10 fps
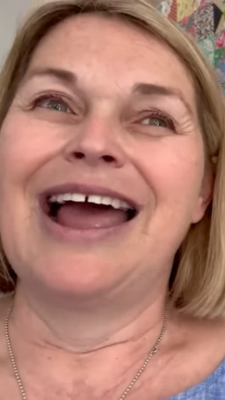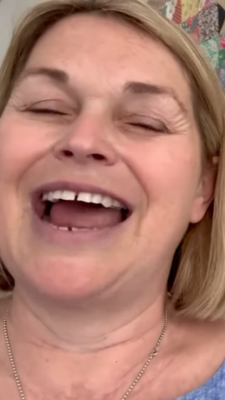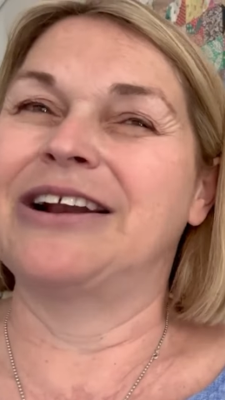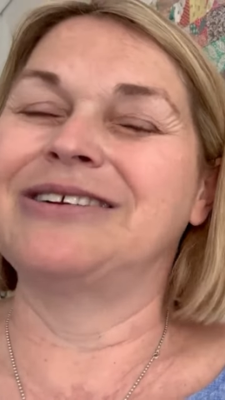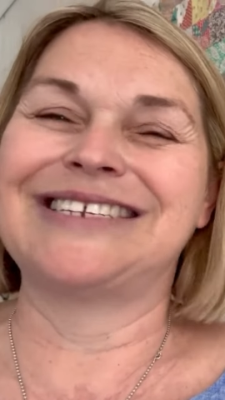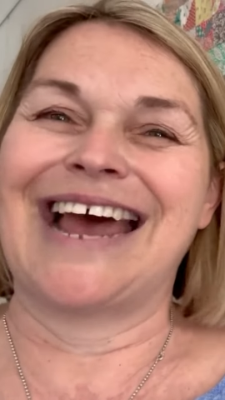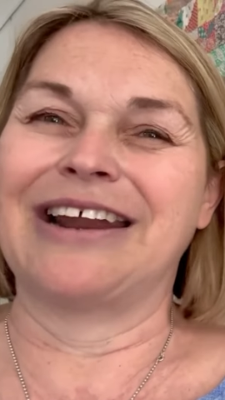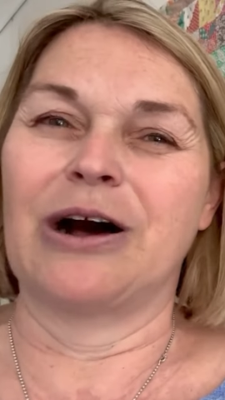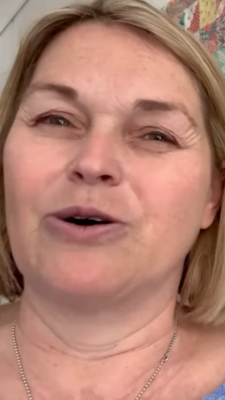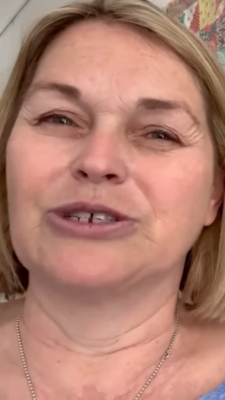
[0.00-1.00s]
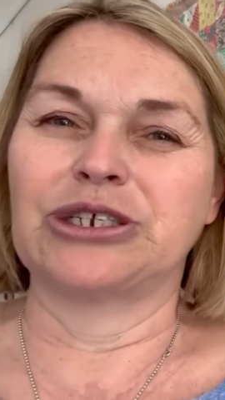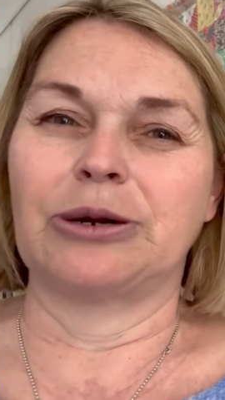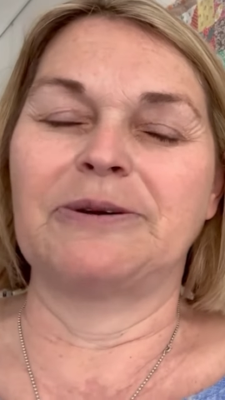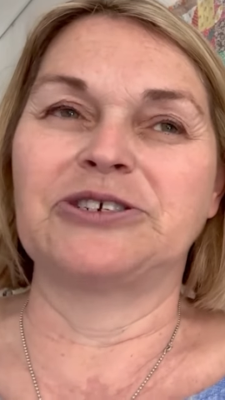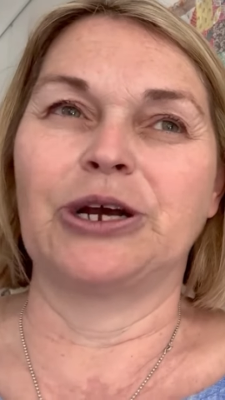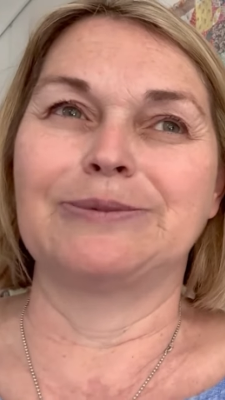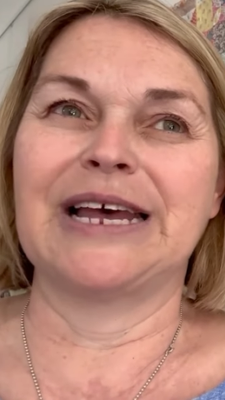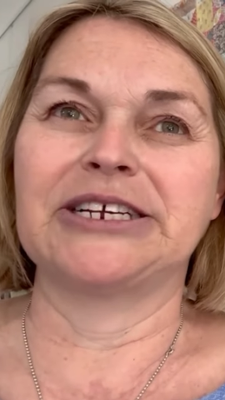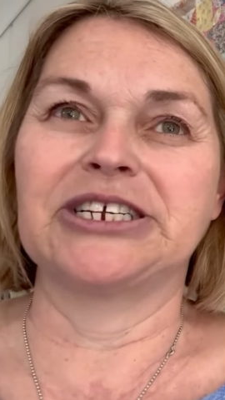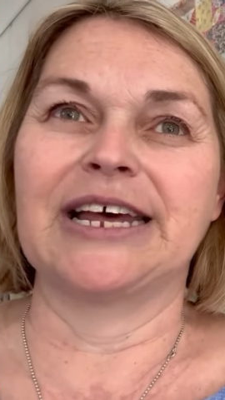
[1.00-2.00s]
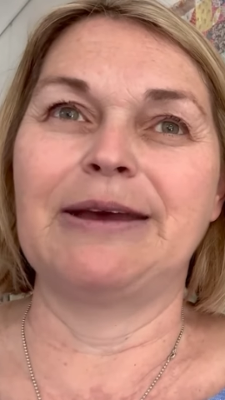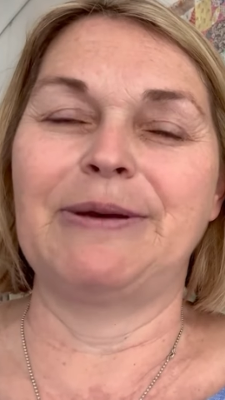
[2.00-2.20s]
And down a whole strip of shops, actually,